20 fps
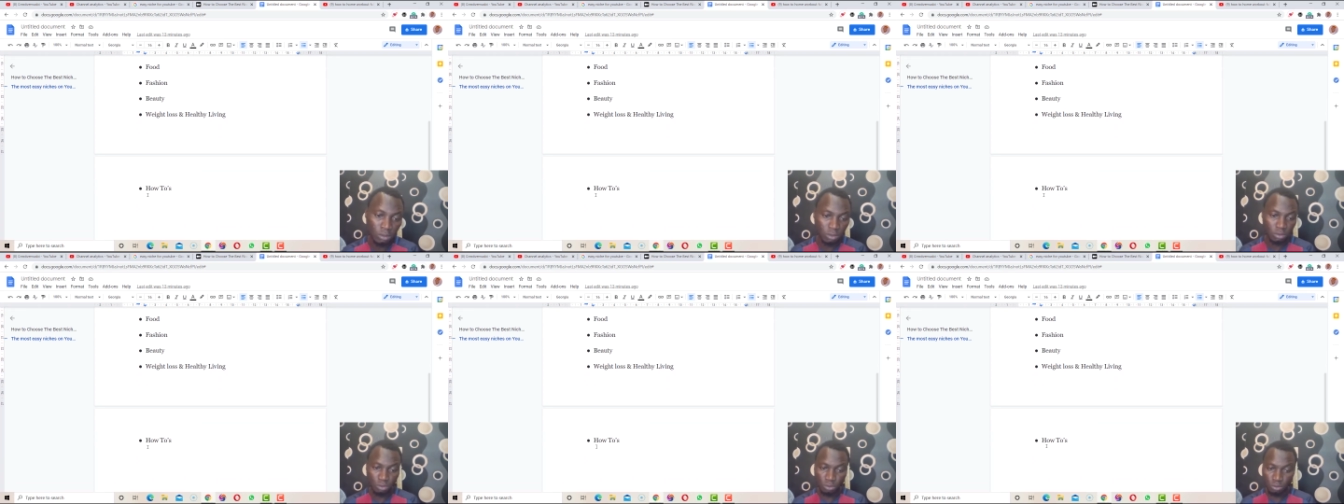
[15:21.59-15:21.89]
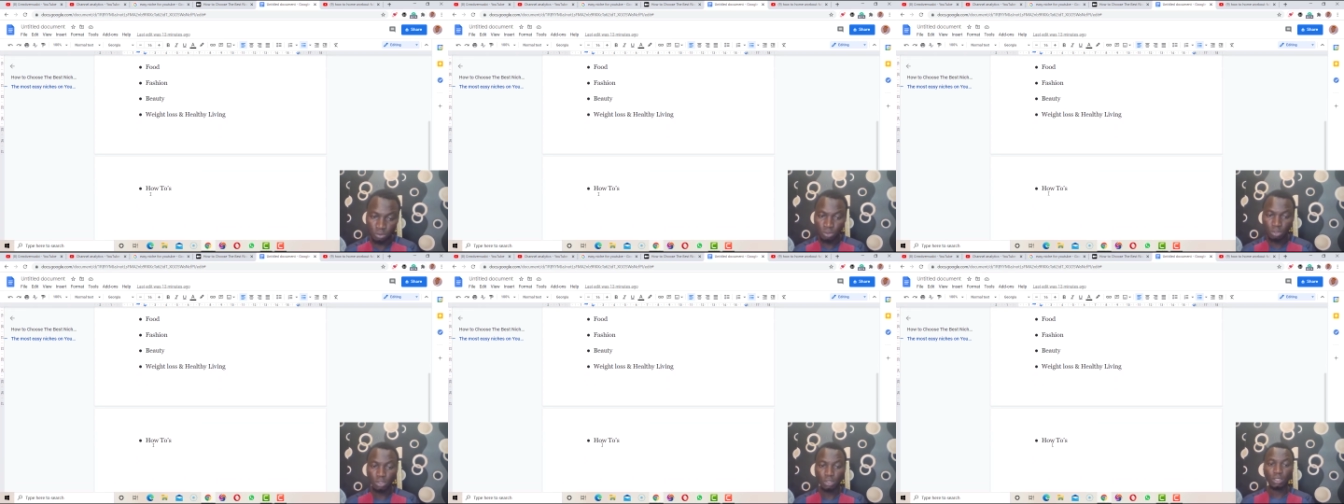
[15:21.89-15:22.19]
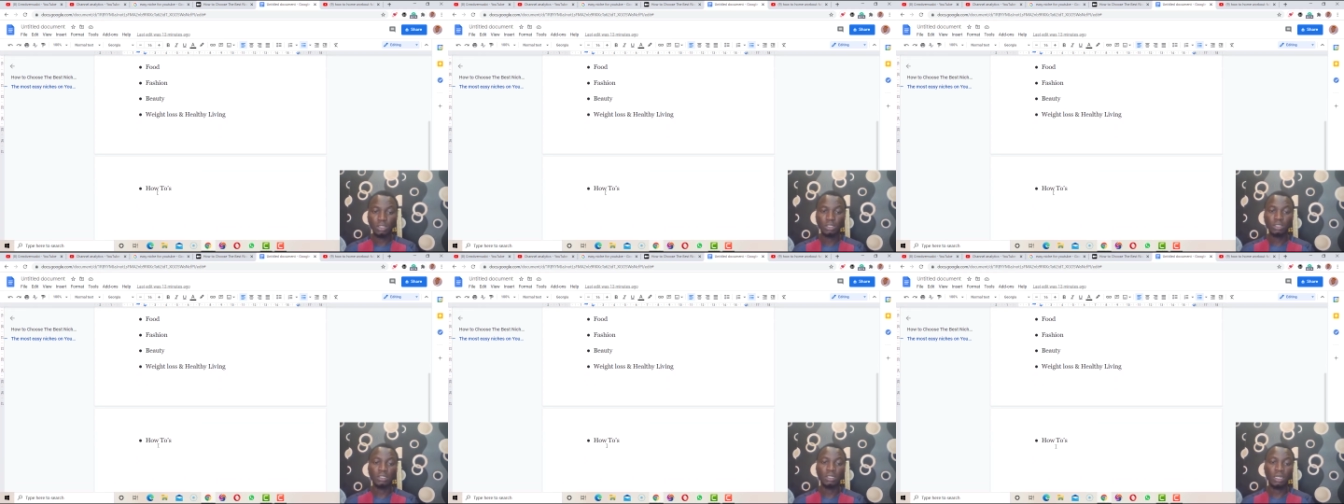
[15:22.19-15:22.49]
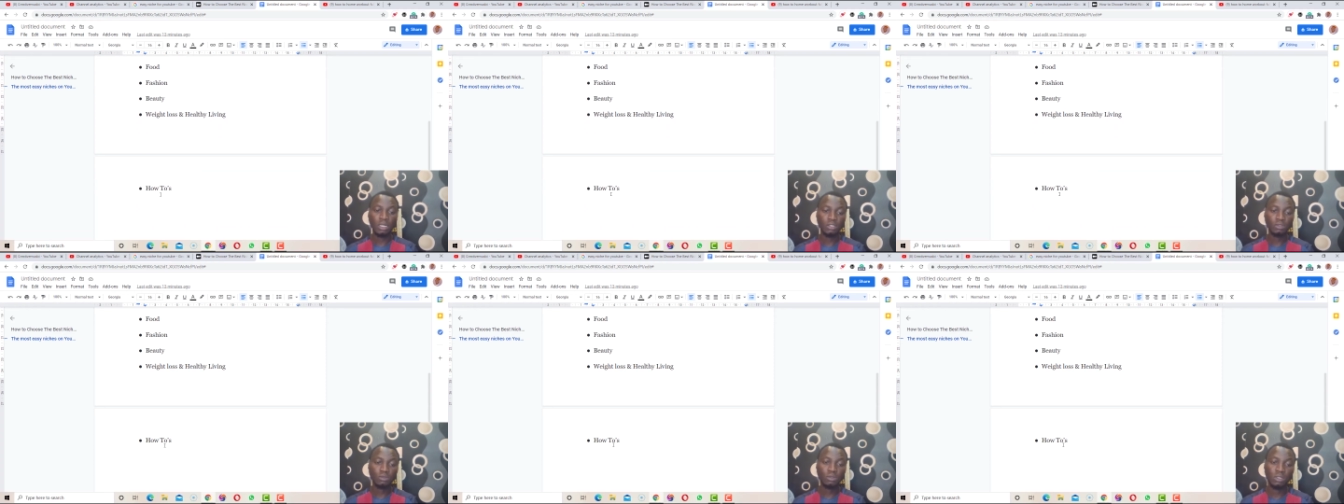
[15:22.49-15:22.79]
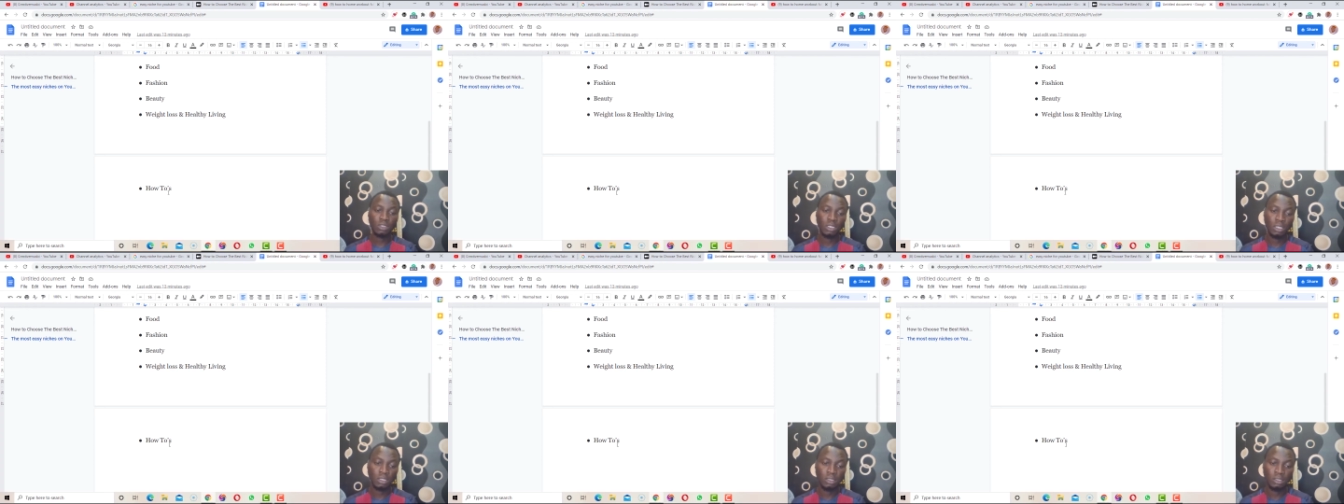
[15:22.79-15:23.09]
So the last one
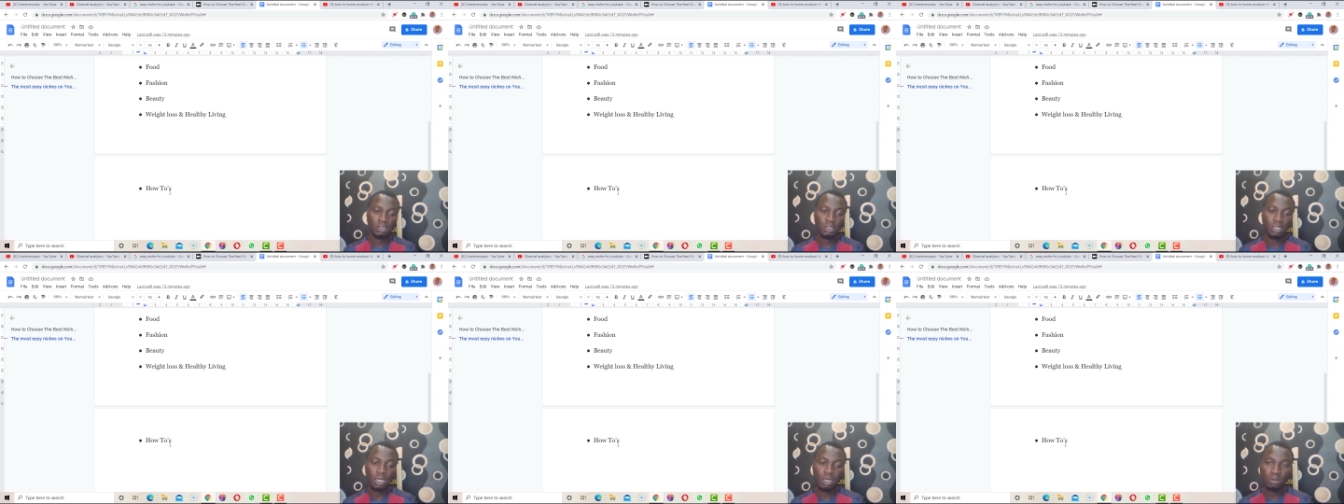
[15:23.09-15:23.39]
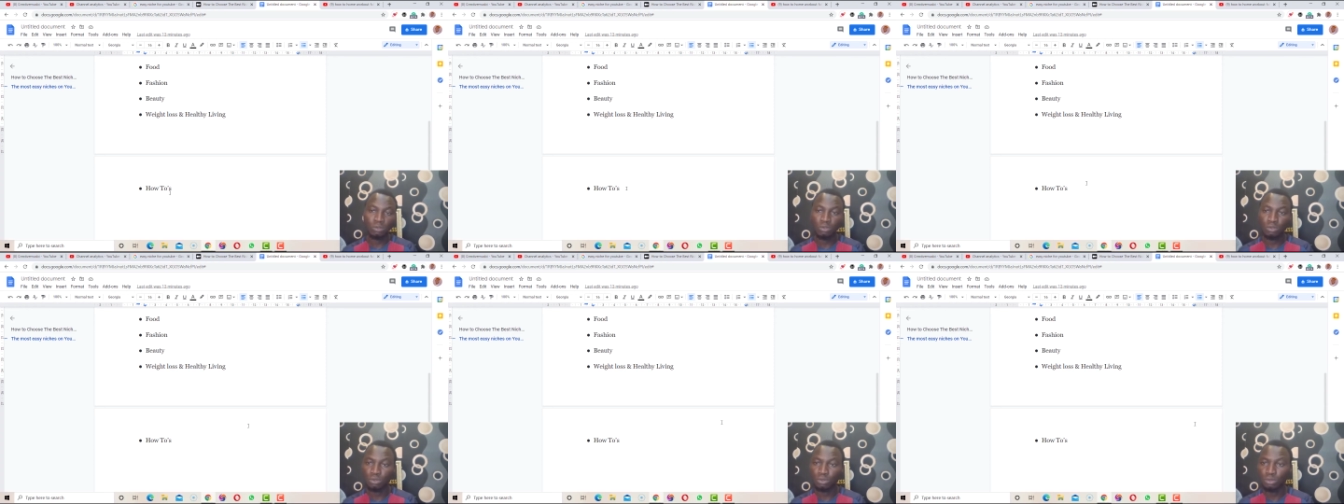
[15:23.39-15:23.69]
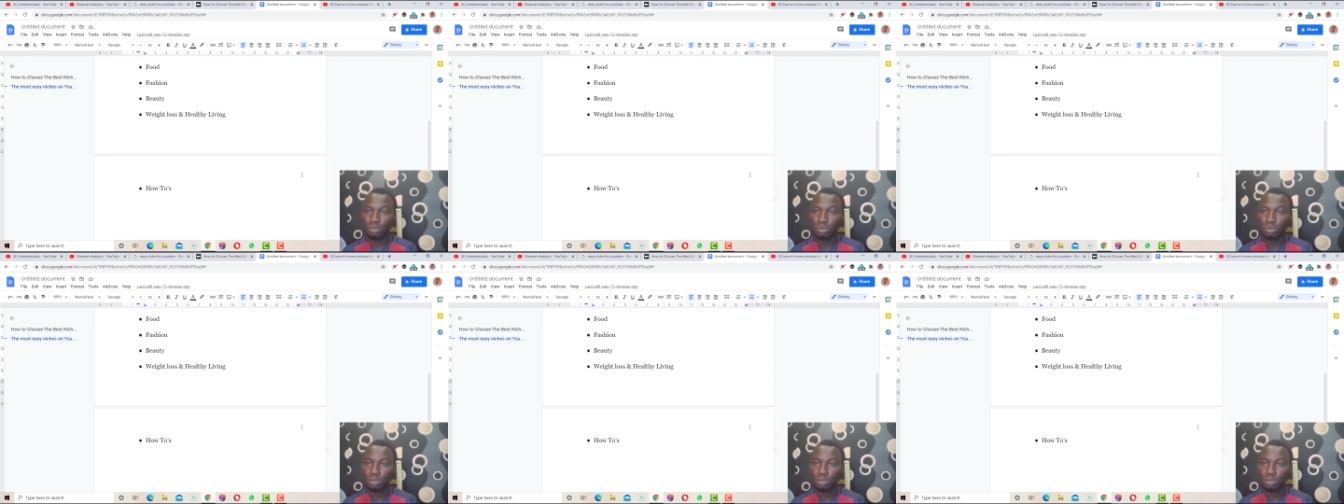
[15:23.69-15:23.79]
here is how to.